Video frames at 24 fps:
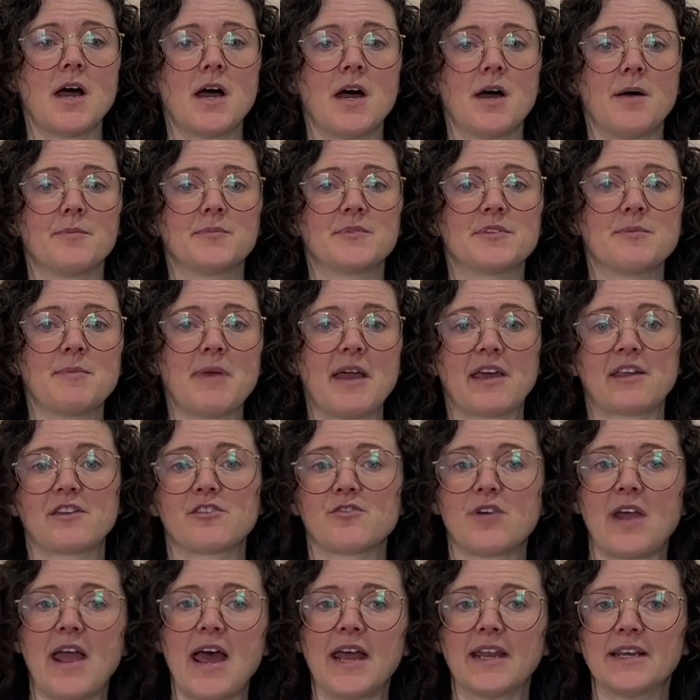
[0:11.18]
some
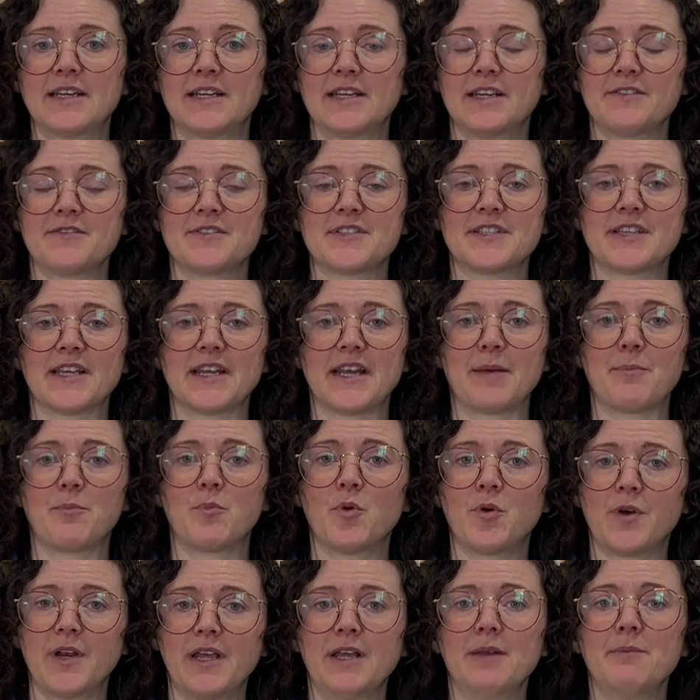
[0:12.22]
extra additives that I
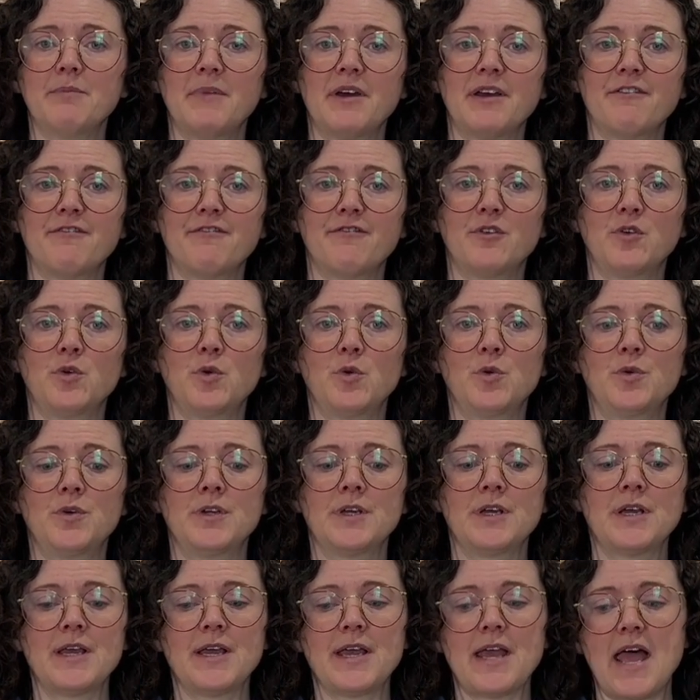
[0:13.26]
put in my food,
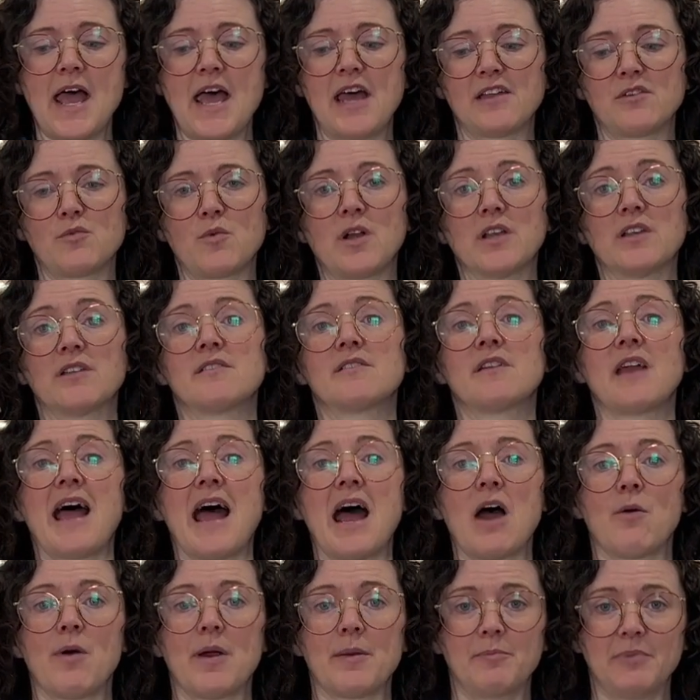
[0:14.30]
as well as to
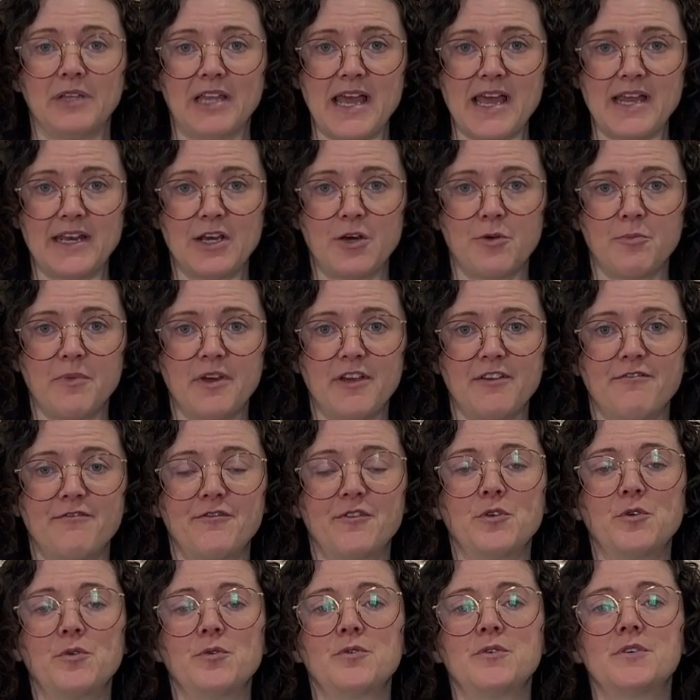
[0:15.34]
how I plan out my
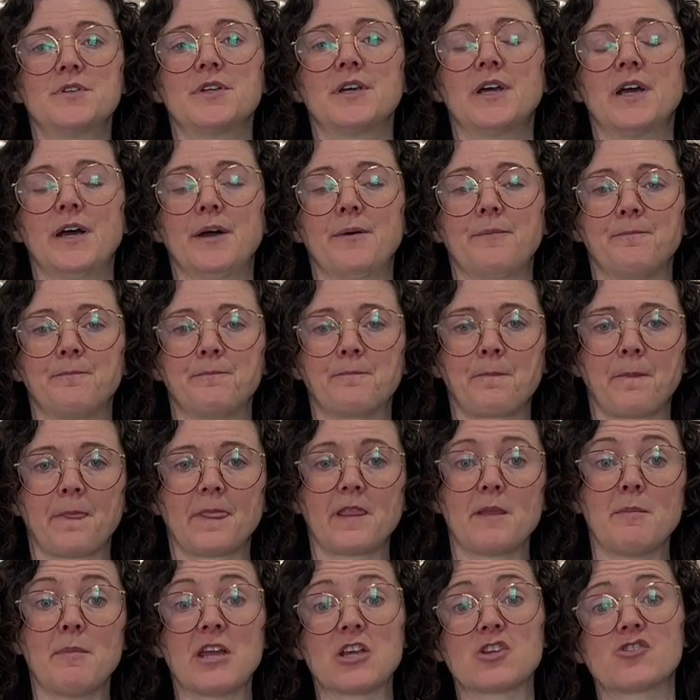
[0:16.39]
food
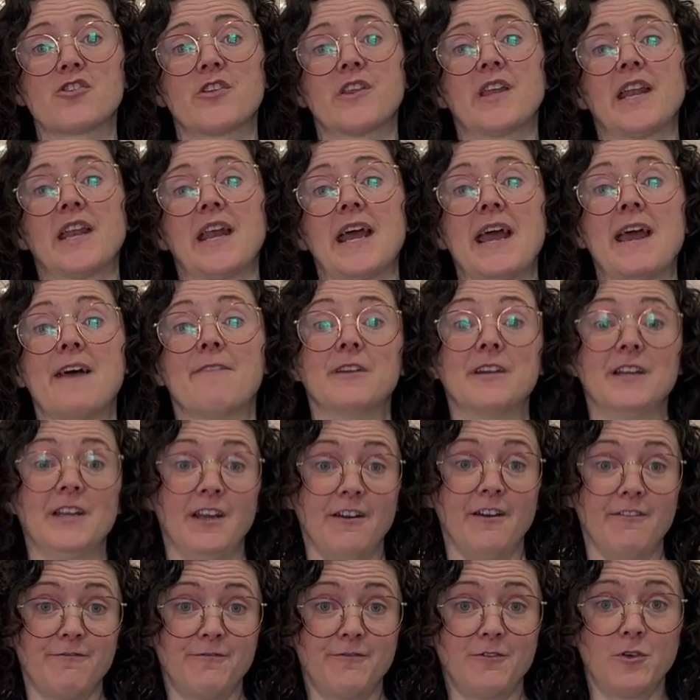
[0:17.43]
to make sure that I have
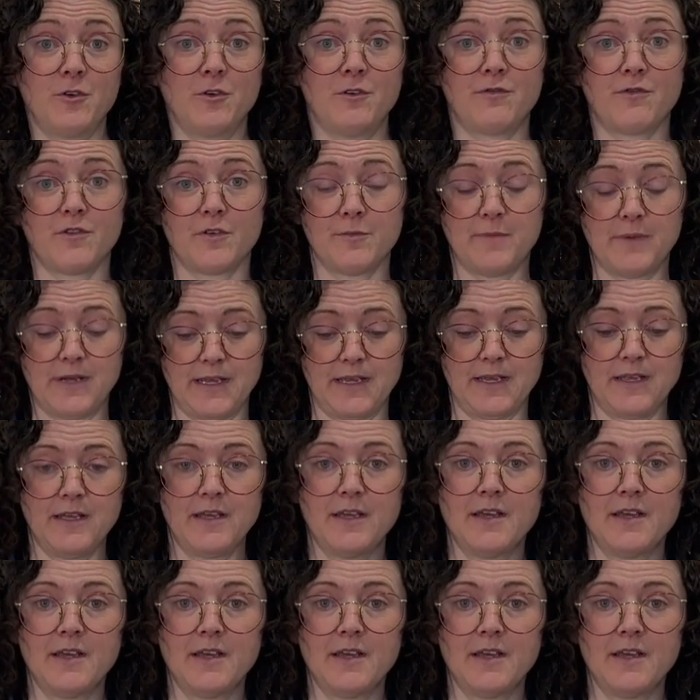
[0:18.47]
enough food for my